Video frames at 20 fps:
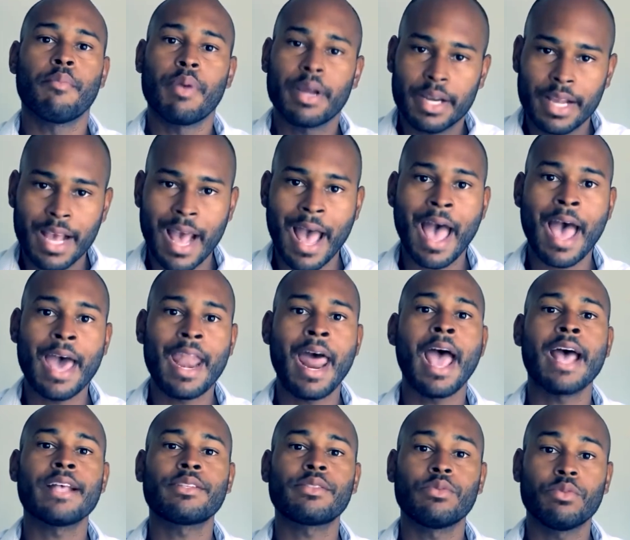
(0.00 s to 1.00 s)
But God
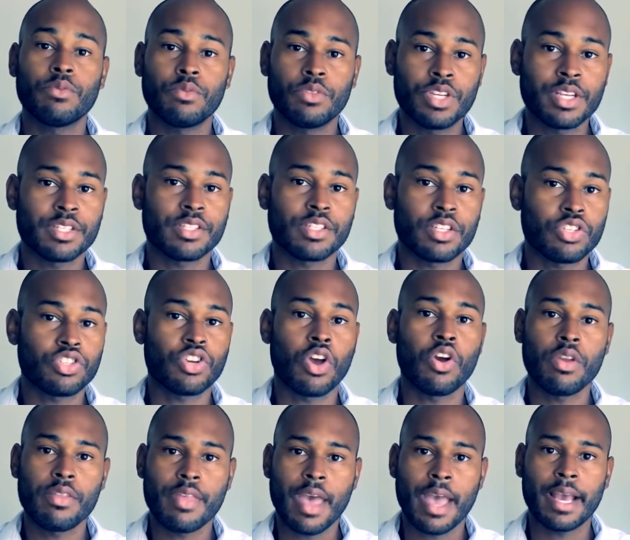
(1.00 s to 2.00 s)
has, just to
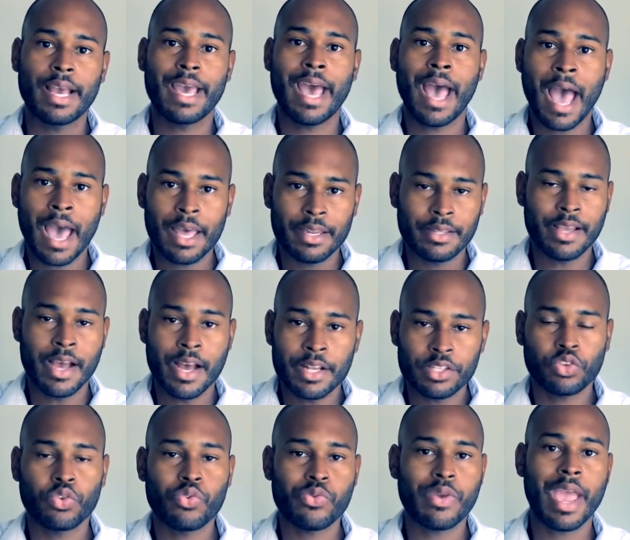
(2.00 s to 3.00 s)
show you that God
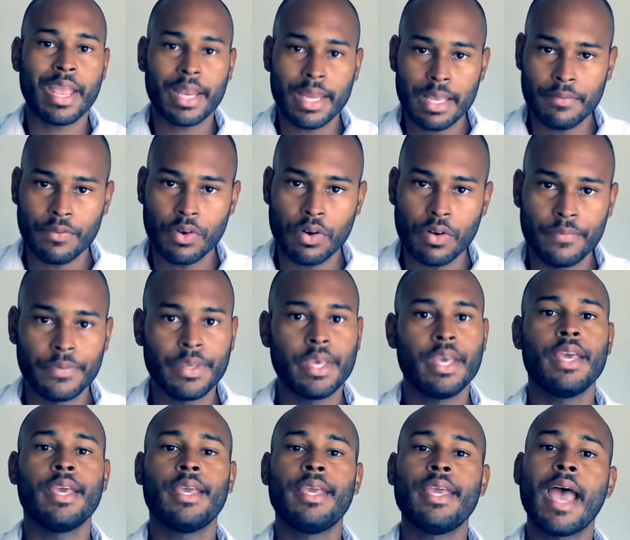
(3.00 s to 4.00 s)
does create evil,
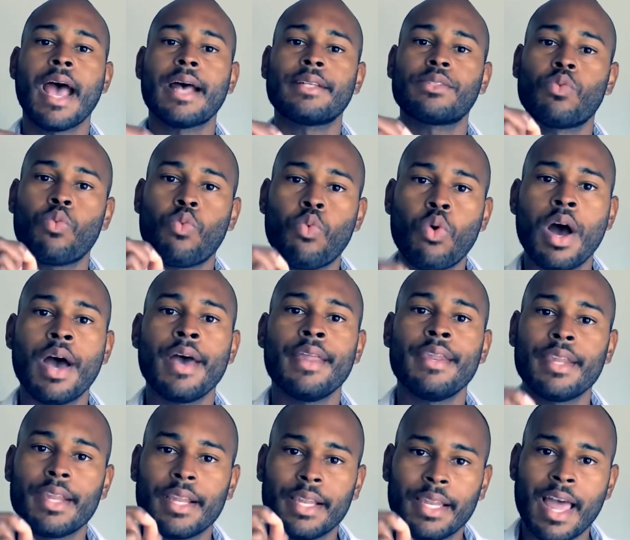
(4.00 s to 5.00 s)
he has
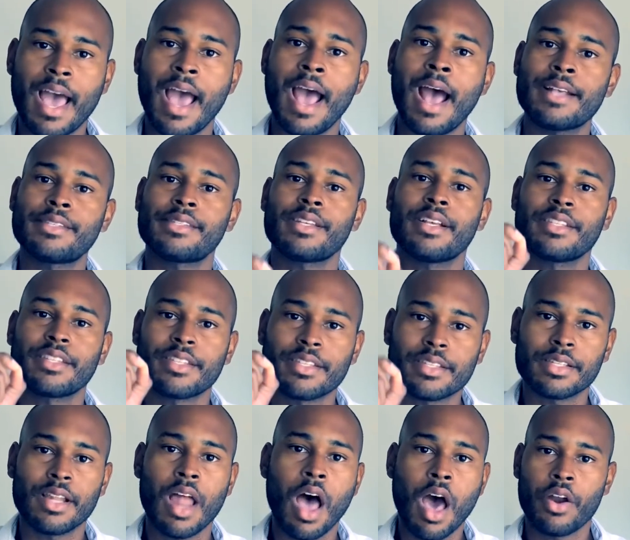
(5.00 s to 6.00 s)
one last
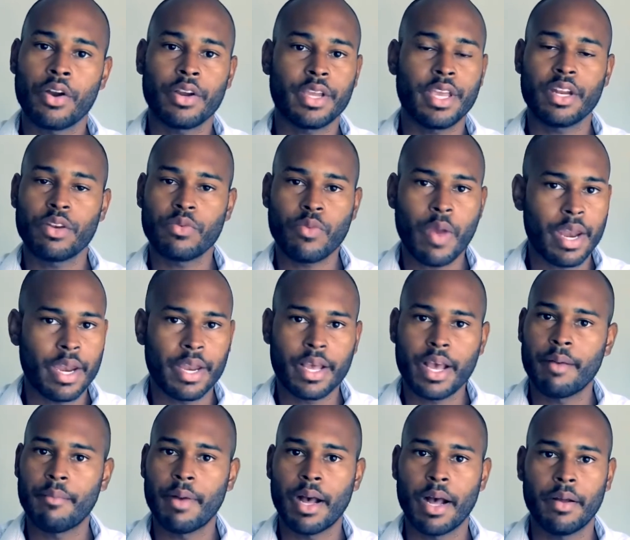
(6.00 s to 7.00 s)
slaughter getting ready
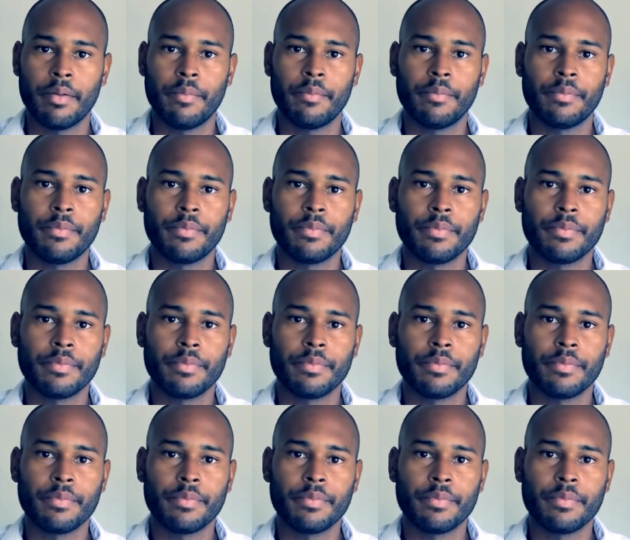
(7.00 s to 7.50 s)
to come up.